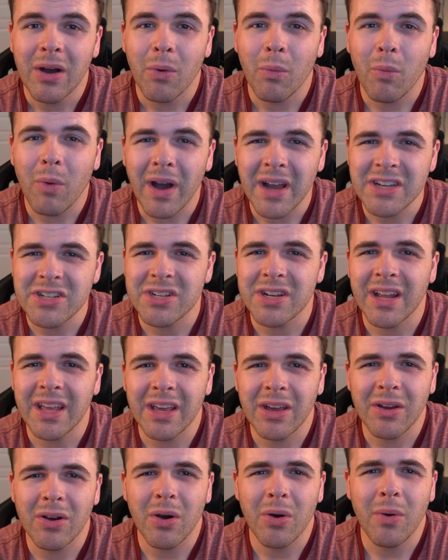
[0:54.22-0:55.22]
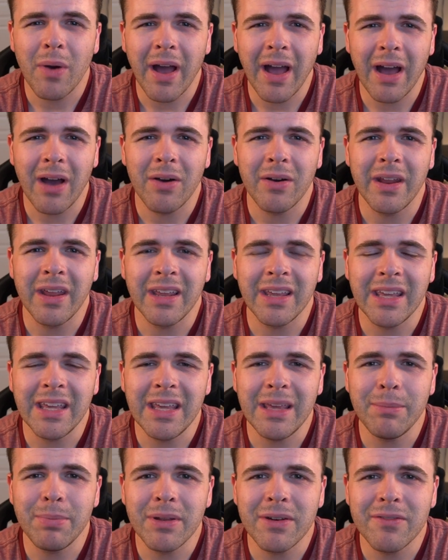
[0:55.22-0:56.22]
Why should I go out and
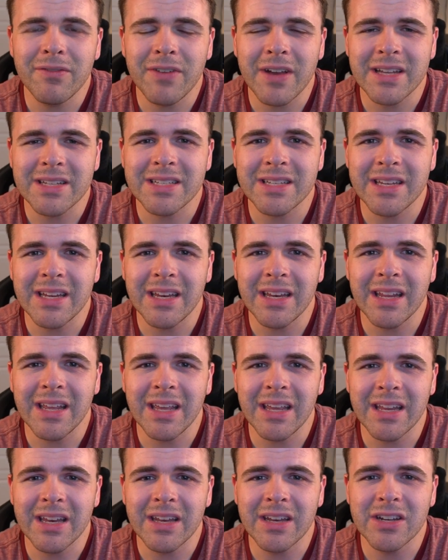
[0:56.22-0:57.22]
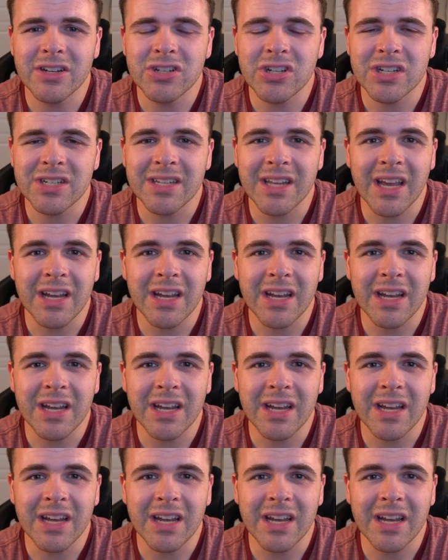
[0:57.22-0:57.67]
keep investing in just